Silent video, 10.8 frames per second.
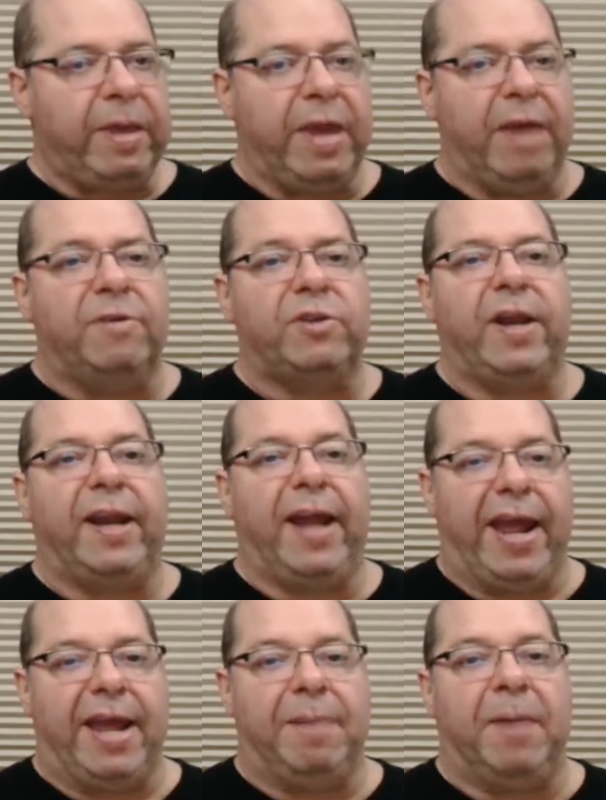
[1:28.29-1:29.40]
Infiltrate
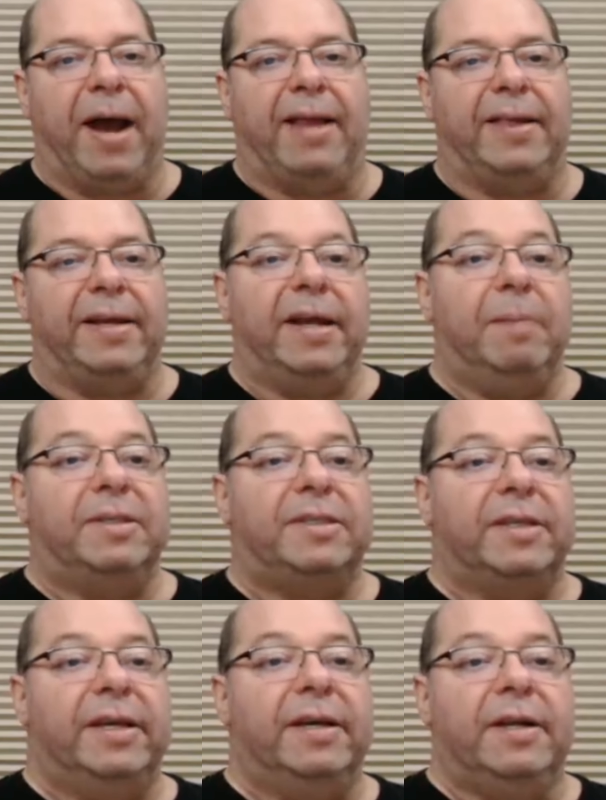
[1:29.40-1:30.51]
A.I.M Island
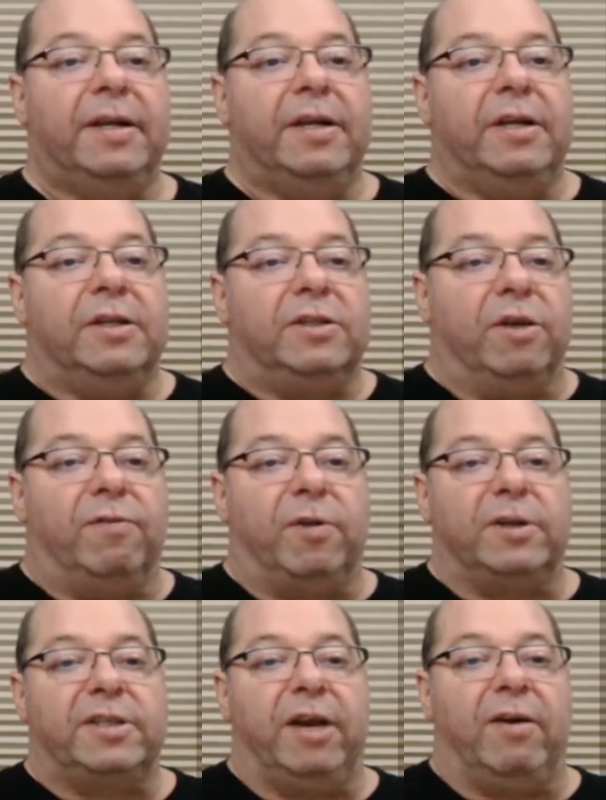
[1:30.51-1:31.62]
Embassy. So
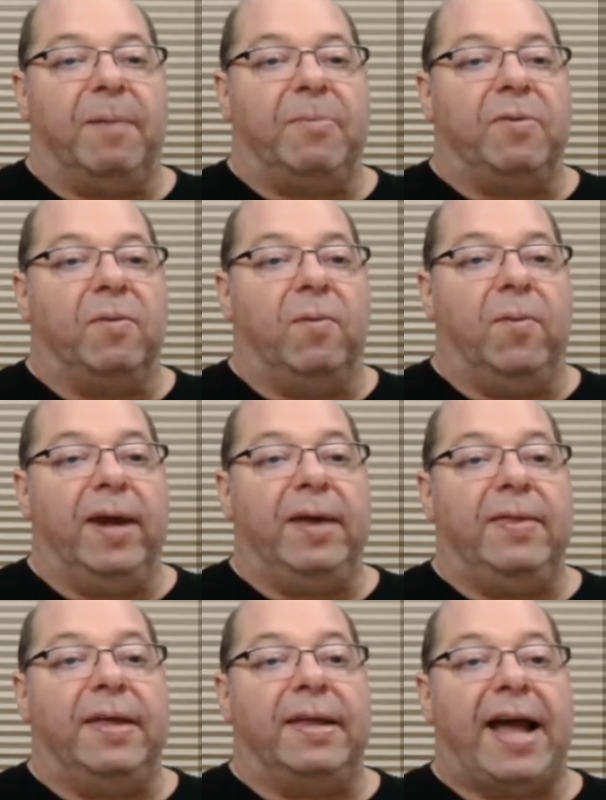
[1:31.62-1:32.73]
force interrupt.
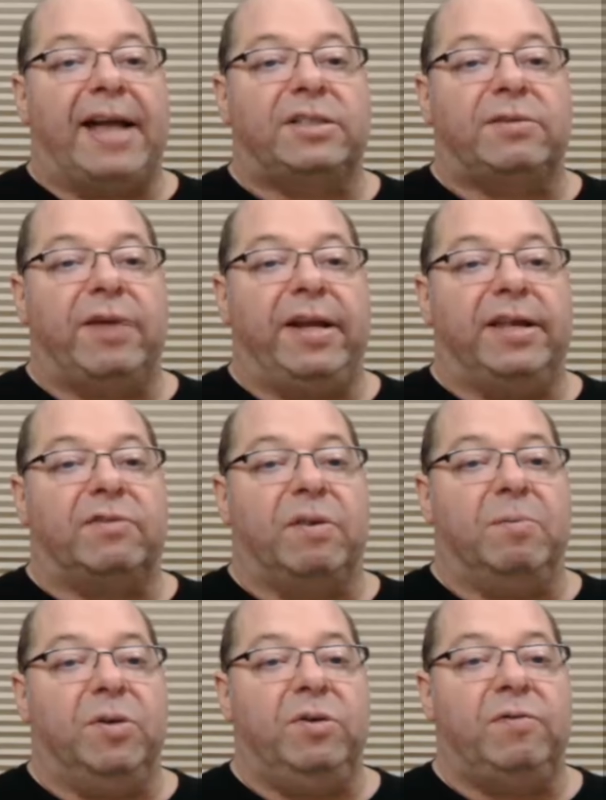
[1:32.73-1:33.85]
When the last threat is
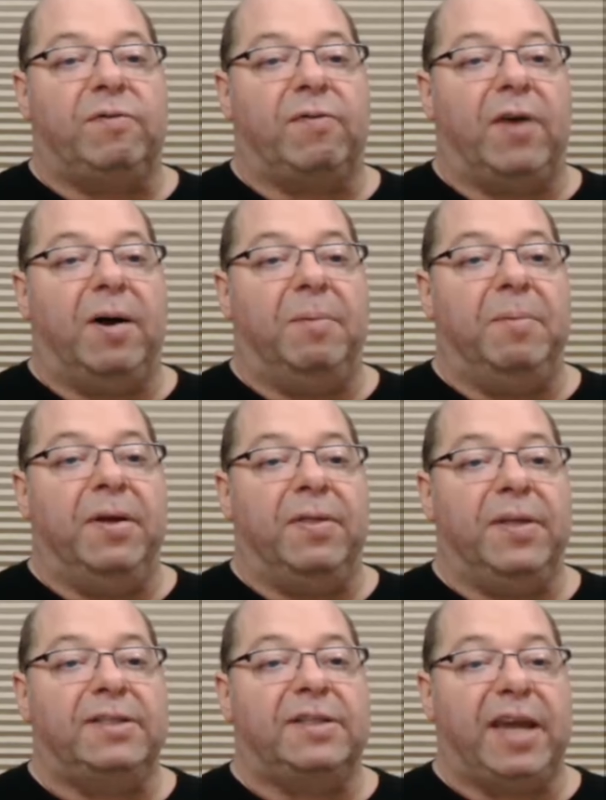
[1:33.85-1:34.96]
removed from
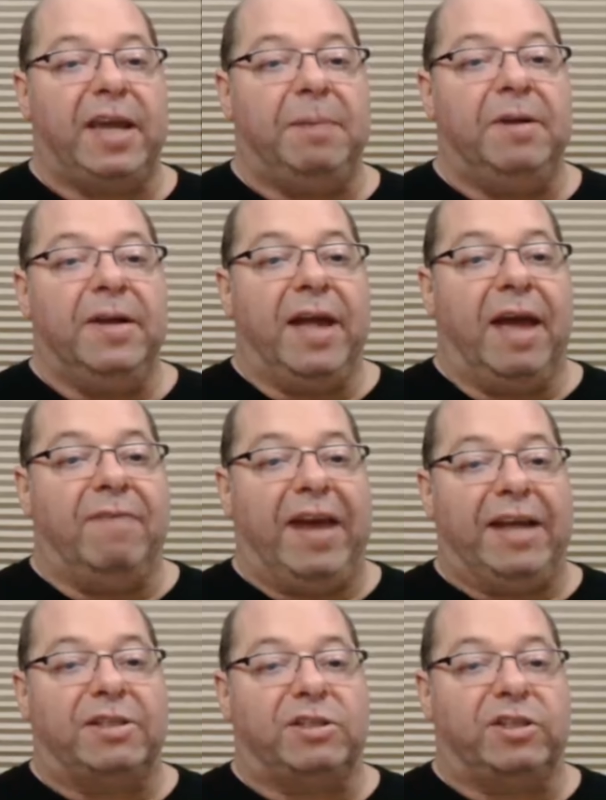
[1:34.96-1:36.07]
this scheme,
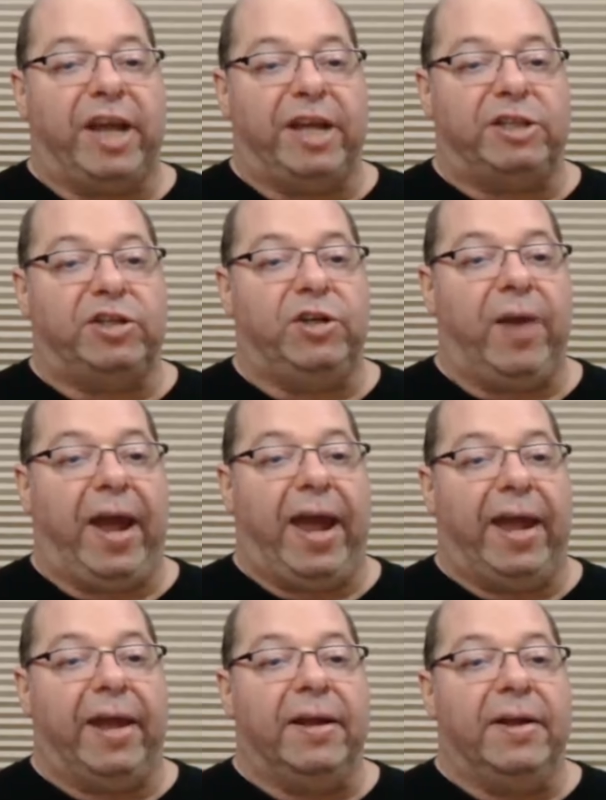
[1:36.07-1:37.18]
advance to stage
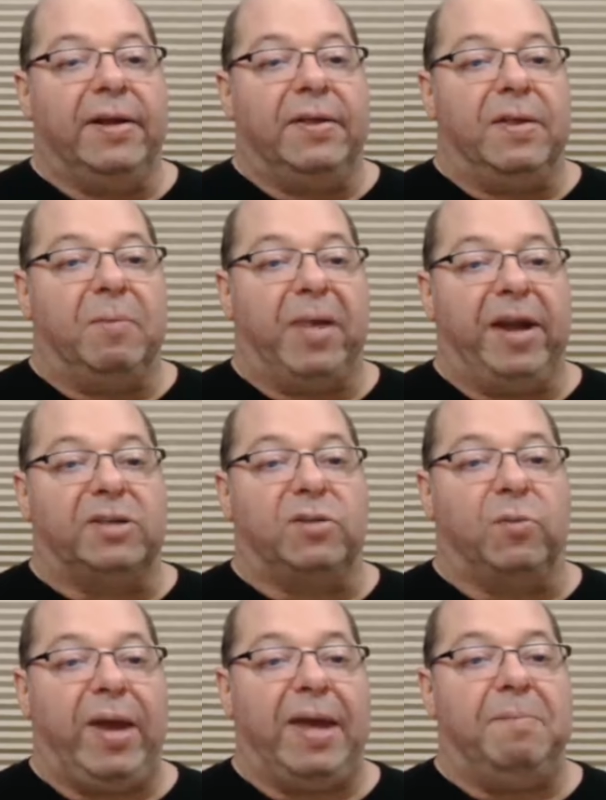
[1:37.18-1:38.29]
2A. The players
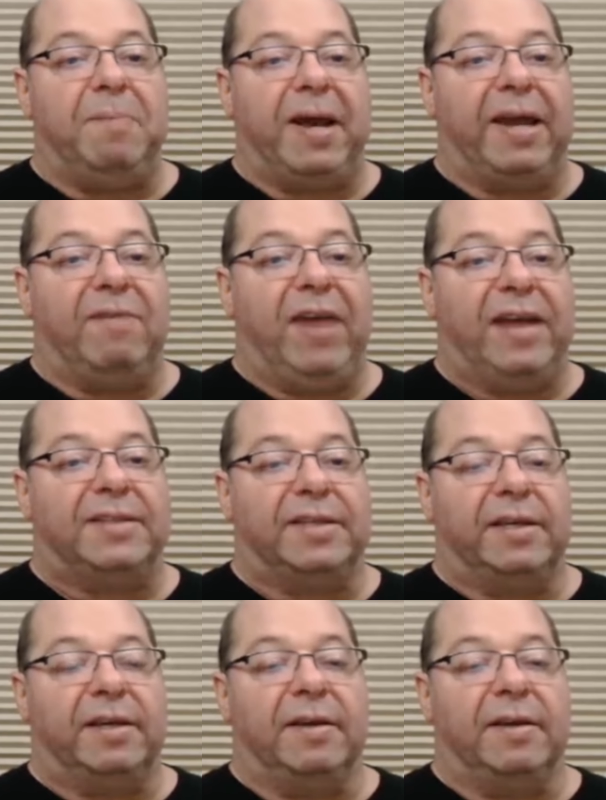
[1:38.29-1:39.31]
win by advancing.